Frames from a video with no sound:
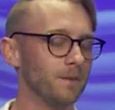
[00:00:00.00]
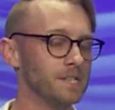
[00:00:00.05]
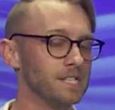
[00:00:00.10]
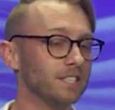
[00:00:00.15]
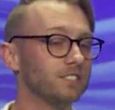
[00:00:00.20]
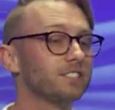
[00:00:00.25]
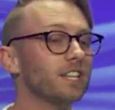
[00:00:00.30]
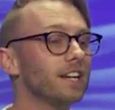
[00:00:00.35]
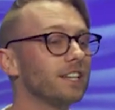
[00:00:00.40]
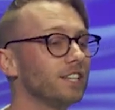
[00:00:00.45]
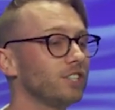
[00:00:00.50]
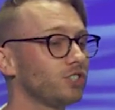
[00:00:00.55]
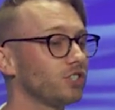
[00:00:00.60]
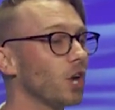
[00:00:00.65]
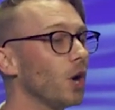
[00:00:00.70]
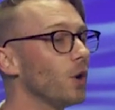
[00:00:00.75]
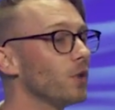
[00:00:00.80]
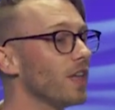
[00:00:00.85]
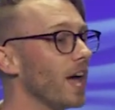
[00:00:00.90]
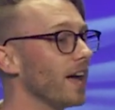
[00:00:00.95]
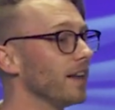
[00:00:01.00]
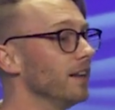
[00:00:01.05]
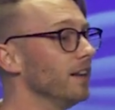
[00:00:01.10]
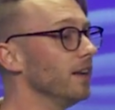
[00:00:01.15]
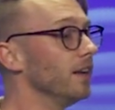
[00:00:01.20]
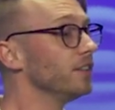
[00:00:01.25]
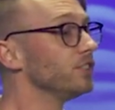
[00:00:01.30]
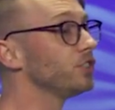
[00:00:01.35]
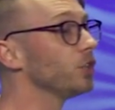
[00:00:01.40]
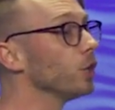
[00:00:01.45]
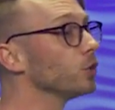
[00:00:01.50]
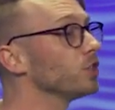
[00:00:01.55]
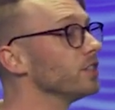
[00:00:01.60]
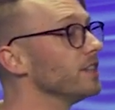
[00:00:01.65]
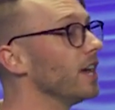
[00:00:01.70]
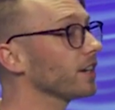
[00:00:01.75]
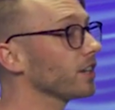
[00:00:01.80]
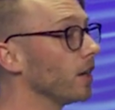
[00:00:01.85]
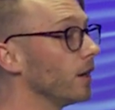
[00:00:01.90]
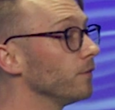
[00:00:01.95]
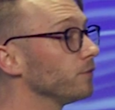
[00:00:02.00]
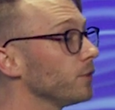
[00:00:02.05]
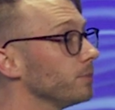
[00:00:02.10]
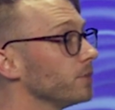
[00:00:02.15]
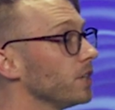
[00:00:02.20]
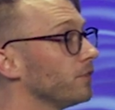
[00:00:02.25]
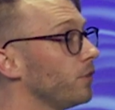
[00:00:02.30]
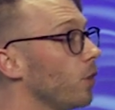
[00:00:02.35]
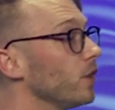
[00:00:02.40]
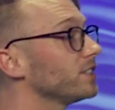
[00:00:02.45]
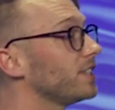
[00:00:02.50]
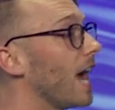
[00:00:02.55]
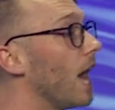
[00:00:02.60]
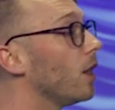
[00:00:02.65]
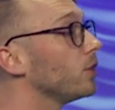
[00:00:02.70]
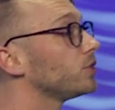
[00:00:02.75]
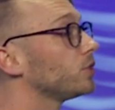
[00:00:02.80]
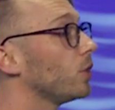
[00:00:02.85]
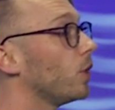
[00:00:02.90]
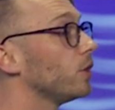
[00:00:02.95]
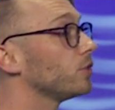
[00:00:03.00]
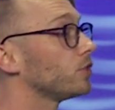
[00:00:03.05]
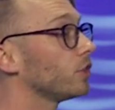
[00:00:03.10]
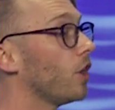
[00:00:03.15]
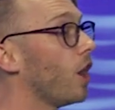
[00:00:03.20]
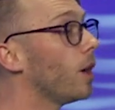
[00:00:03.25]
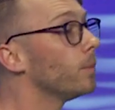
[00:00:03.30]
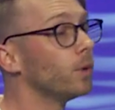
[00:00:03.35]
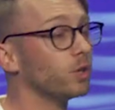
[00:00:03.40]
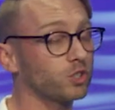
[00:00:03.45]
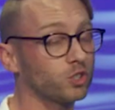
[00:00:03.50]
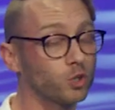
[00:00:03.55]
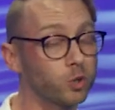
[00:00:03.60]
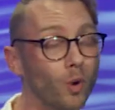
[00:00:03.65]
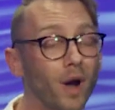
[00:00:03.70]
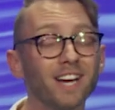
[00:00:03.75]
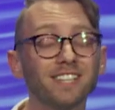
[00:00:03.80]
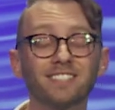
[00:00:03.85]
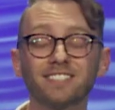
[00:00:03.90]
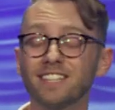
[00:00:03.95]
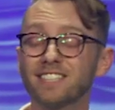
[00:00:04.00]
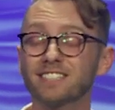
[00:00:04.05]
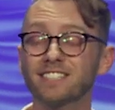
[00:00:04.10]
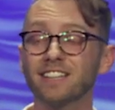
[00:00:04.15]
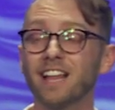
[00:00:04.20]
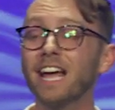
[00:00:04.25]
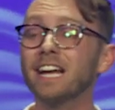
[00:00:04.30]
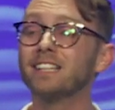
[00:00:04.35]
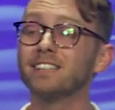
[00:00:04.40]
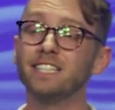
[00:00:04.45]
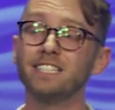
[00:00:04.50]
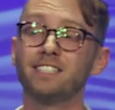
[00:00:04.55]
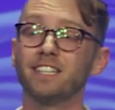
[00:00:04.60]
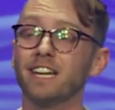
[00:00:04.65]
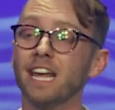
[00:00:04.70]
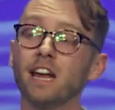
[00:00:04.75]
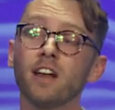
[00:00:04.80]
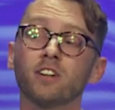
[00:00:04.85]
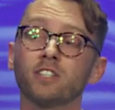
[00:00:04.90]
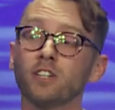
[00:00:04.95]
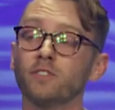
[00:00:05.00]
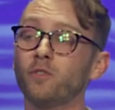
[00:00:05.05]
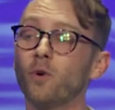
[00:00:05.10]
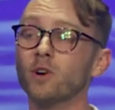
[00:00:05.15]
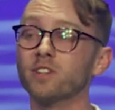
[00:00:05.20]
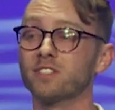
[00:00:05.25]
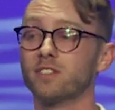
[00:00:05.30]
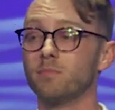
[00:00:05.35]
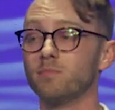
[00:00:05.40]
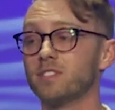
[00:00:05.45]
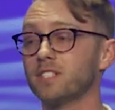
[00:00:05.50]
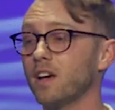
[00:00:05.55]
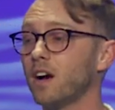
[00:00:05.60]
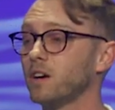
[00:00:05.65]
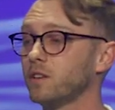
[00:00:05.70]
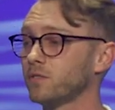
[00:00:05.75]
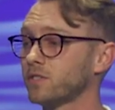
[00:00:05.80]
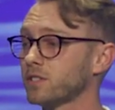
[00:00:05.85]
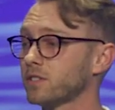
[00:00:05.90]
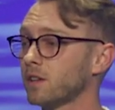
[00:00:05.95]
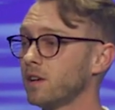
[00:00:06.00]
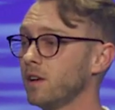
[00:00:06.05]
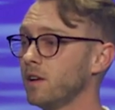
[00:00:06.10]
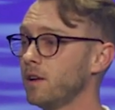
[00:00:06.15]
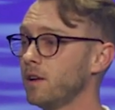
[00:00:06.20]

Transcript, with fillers: Studies show that children that come from divorced households are almost twice as likely to get a divorce themselves.